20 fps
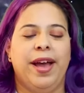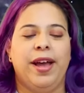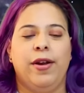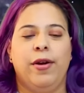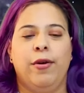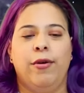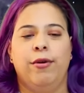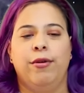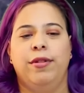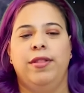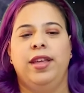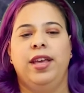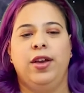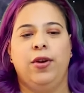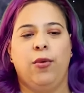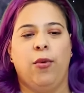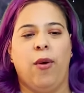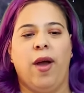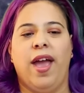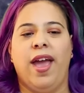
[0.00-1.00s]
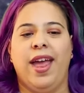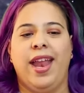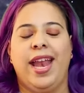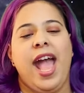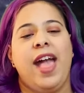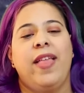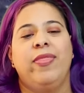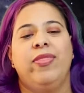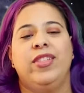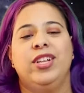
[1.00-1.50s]
holding Gwen
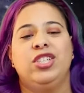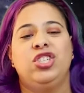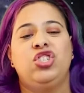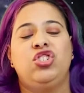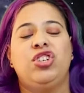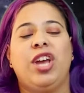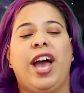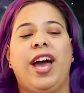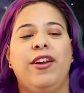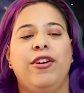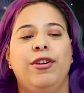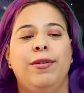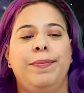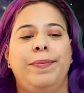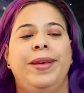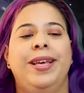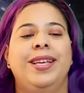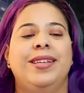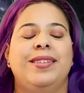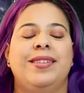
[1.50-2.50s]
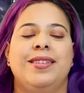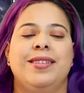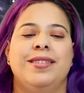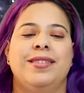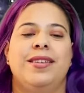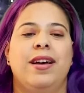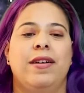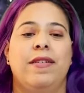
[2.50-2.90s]
and the shattered pieces